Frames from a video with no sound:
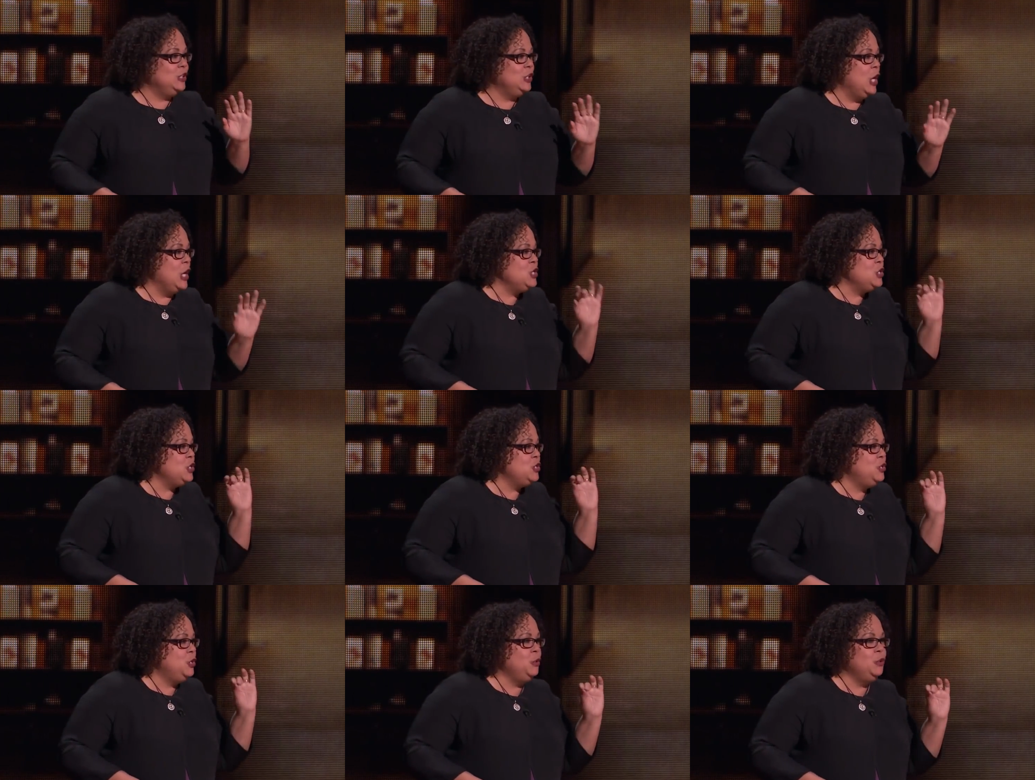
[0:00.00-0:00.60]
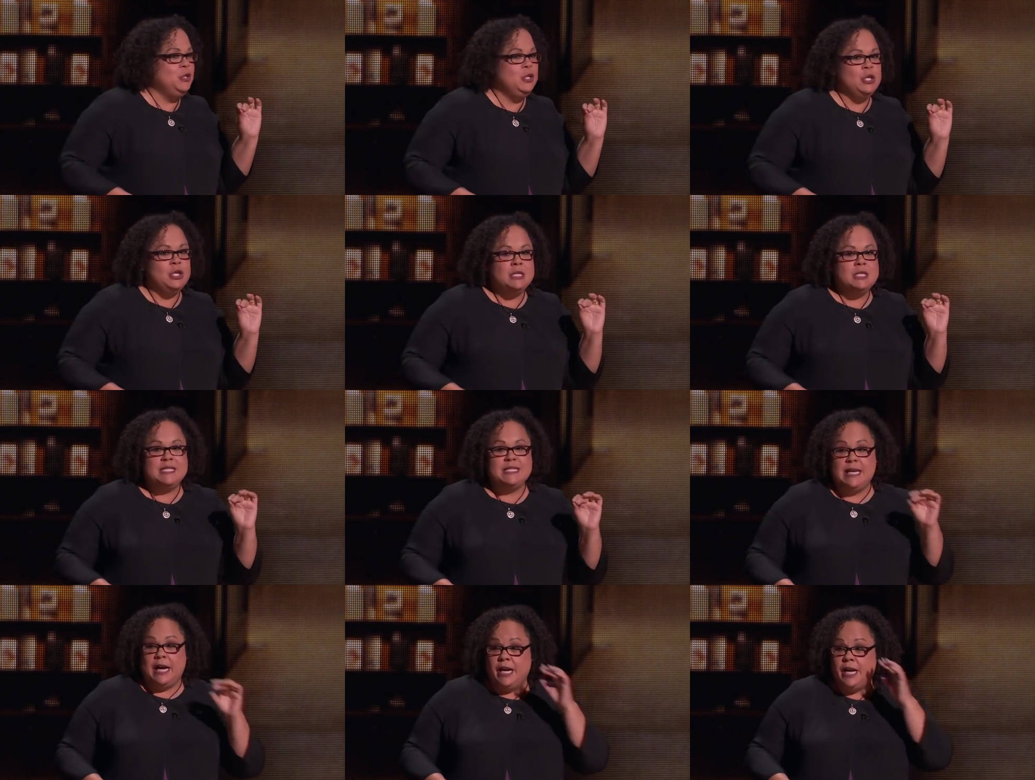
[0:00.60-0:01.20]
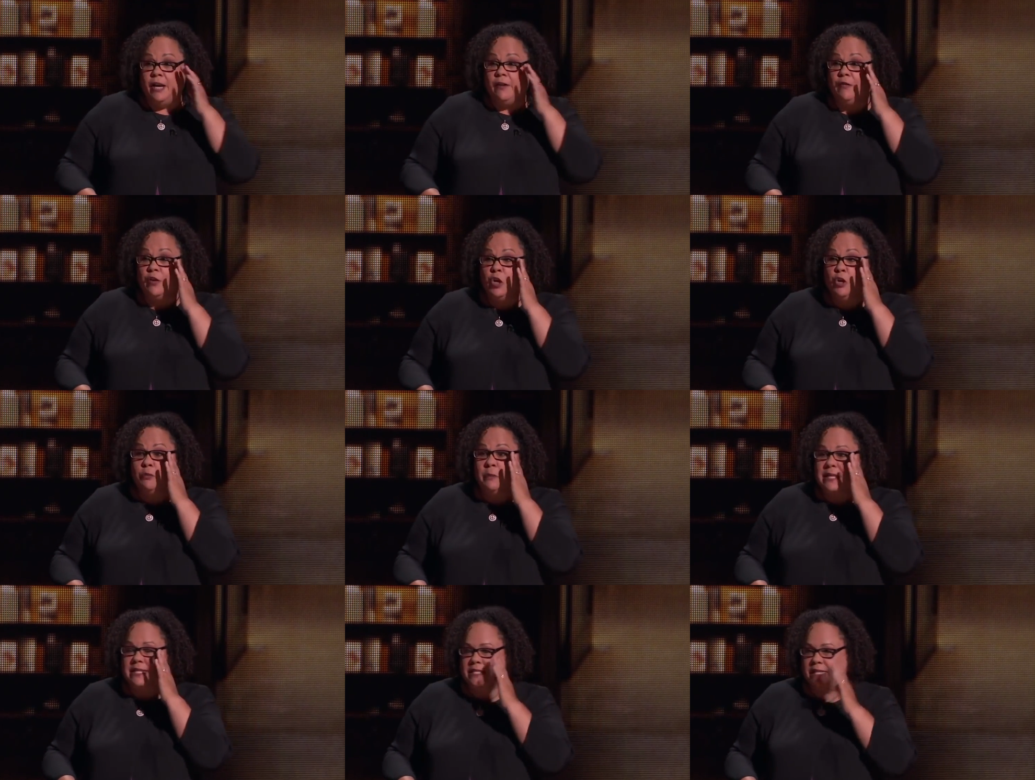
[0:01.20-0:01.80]
longitudinal study of
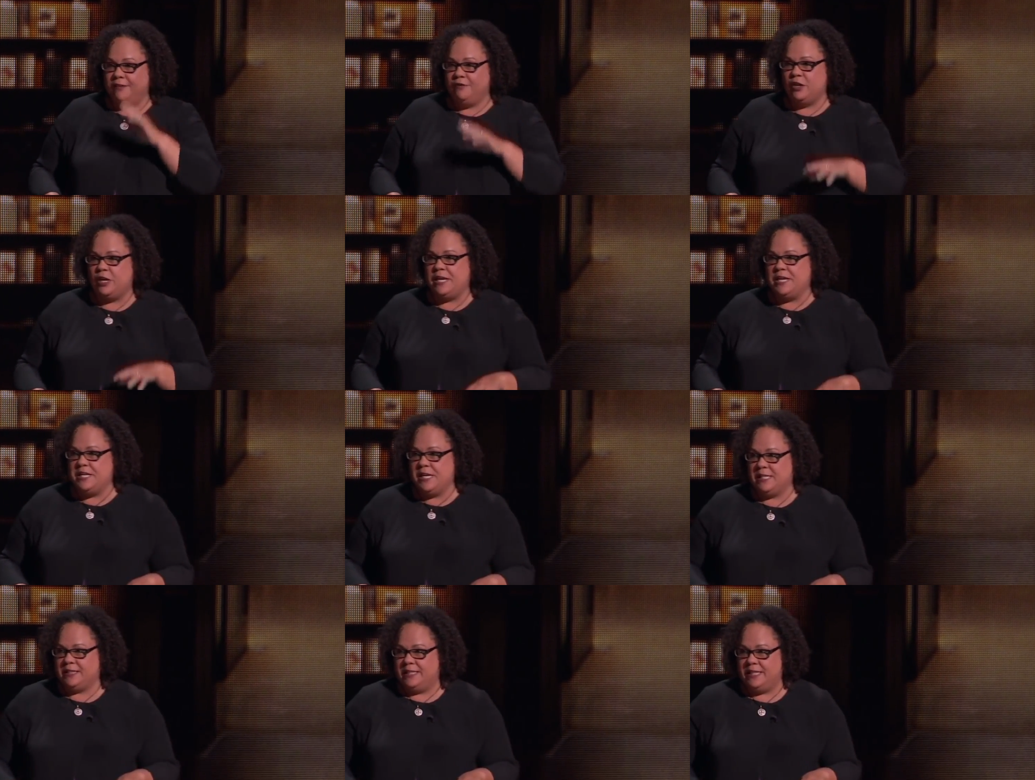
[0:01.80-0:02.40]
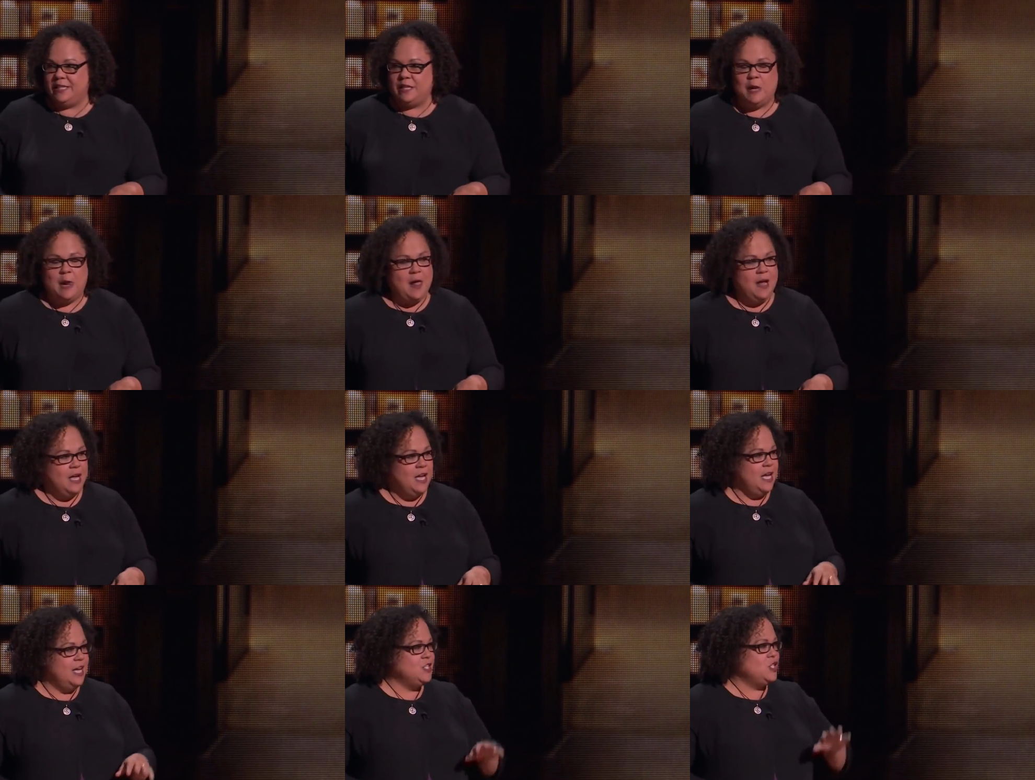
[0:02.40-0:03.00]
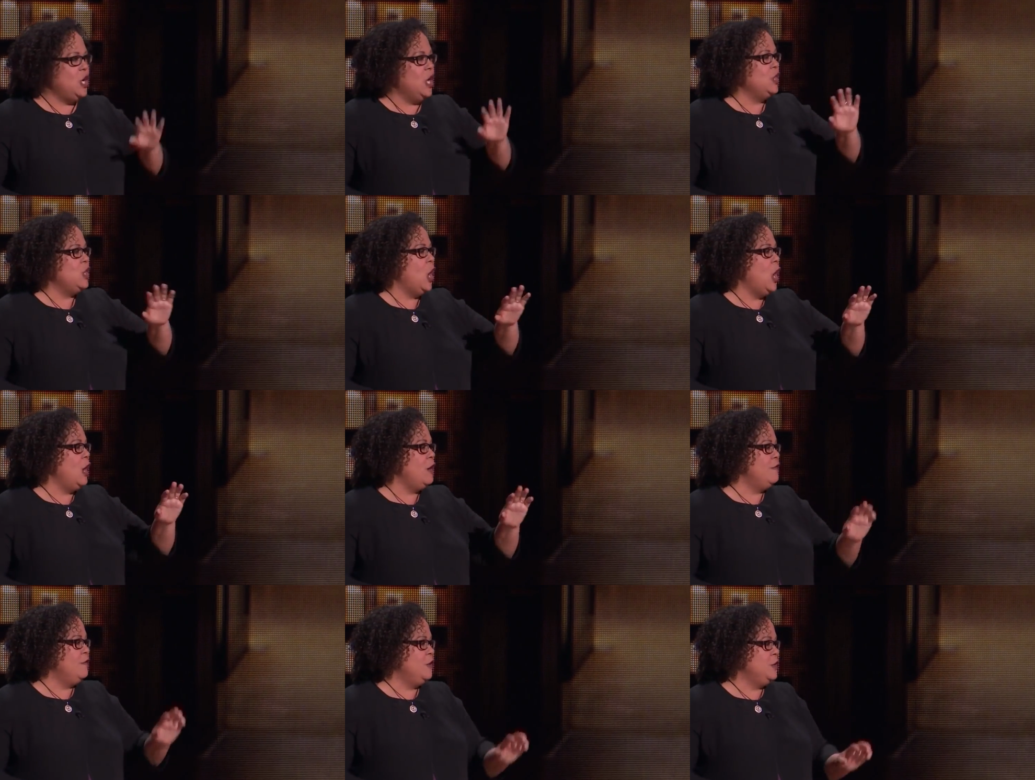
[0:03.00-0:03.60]
humans ever conducted is called the
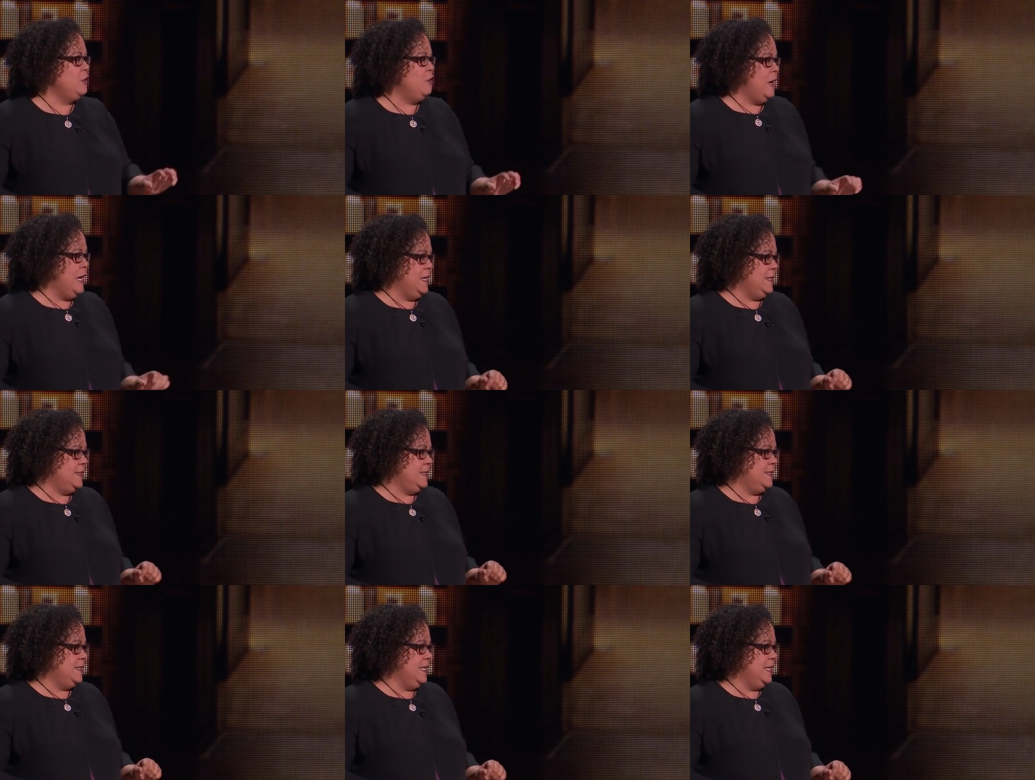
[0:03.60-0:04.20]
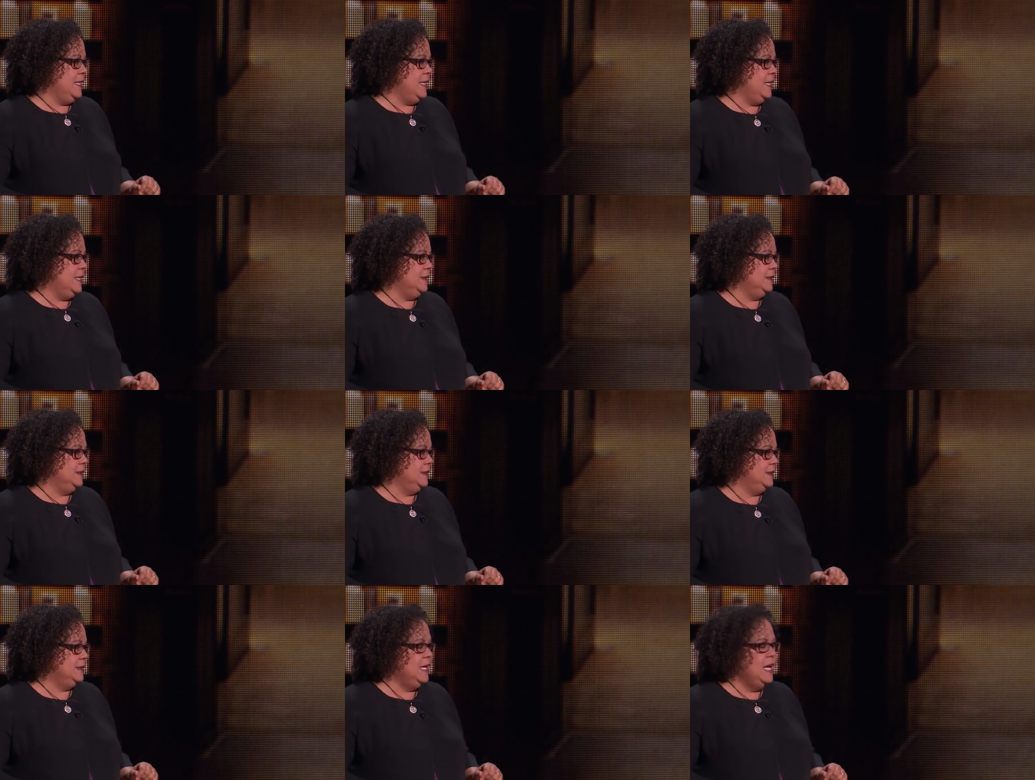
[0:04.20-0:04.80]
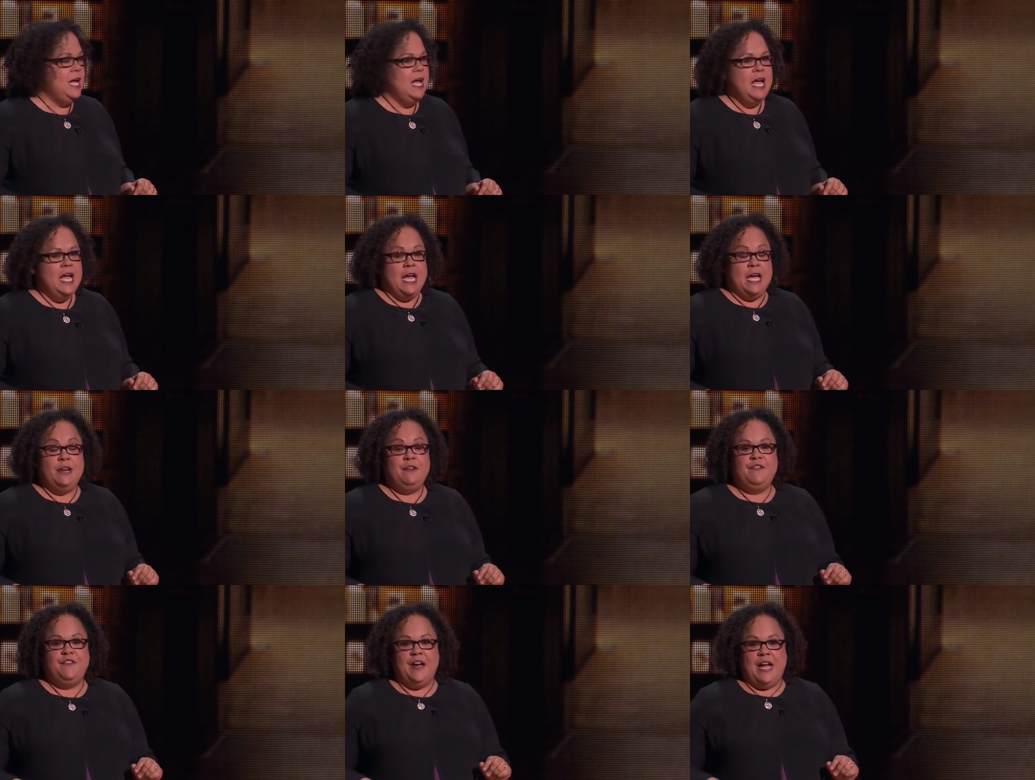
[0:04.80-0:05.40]
Harvard Grant Study.
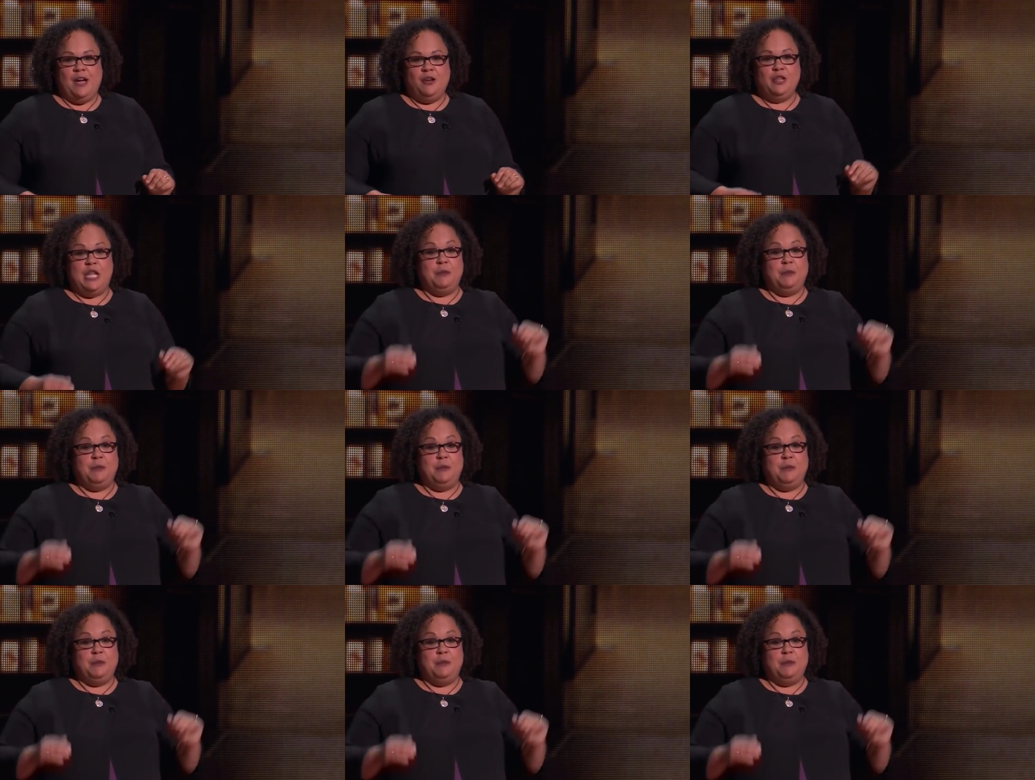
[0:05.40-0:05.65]
It found